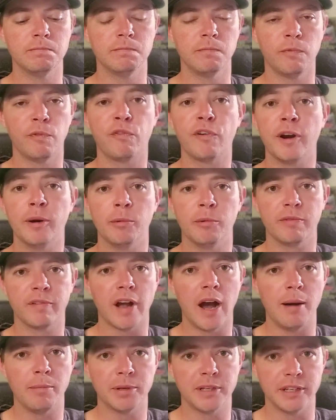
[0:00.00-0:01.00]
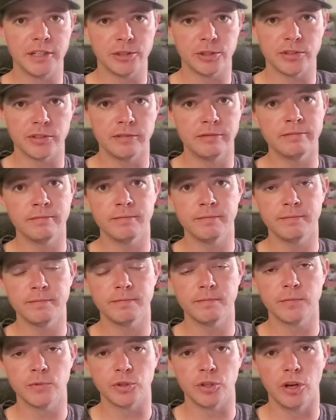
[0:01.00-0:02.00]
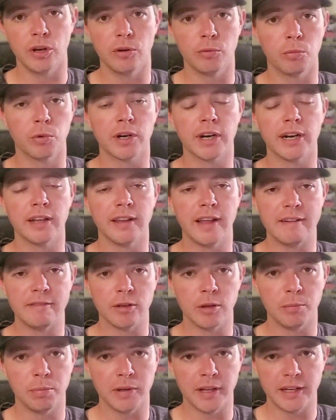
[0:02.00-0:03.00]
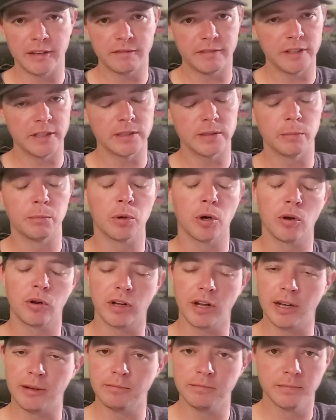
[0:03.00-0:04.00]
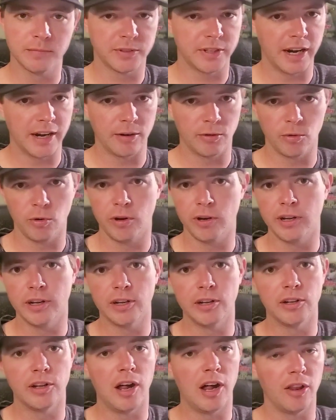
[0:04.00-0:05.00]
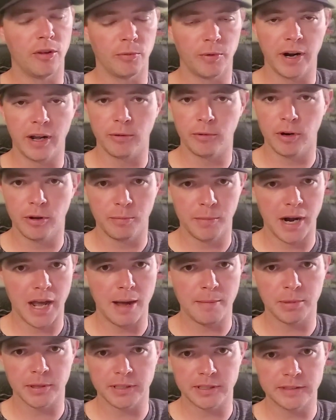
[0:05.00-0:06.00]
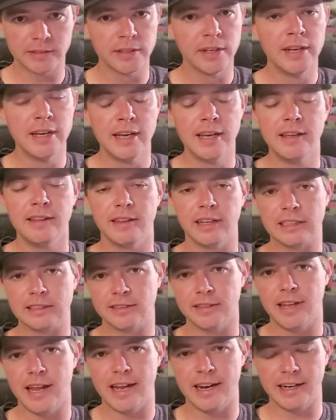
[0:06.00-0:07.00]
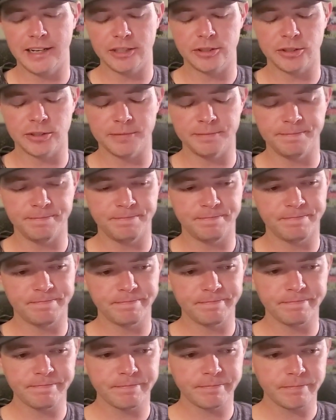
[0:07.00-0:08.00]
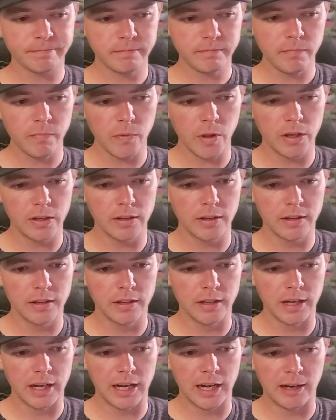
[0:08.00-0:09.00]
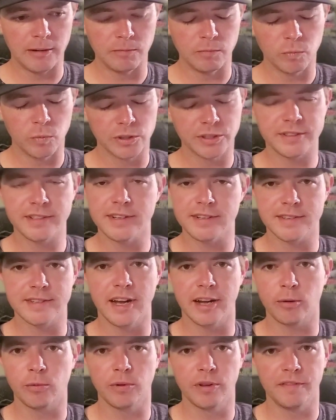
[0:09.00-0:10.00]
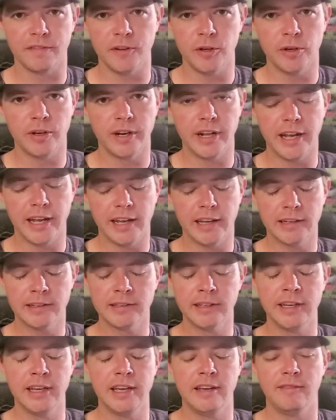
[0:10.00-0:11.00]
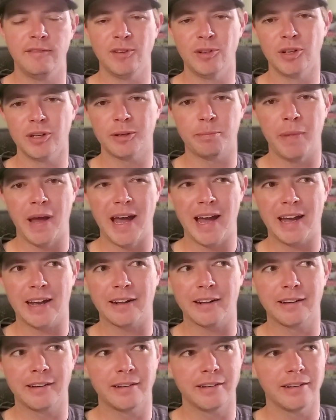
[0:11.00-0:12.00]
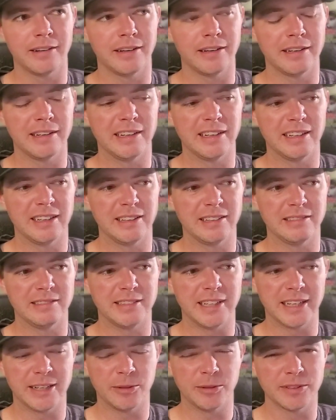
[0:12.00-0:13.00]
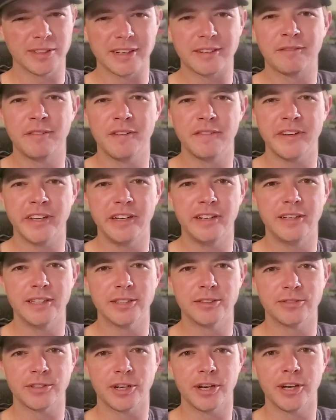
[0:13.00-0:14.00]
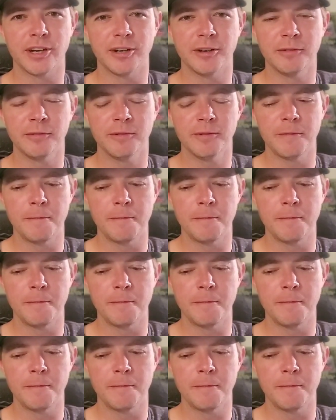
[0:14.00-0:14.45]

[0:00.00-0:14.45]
freedom of competition. So we're going to level the playing field. They broke up Standard Oil, all the railroad monopolies, things of that nature. We're still stuck with a few today. If you look back, I think it was like 15 years ago,